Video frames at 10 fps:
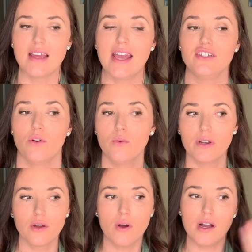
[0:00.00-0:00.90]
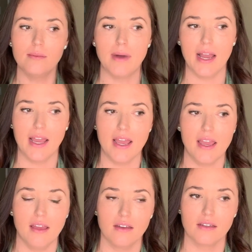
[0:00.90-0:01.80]
I don't want to go out and
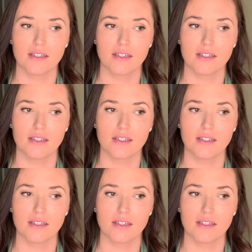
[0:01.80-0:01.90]
buy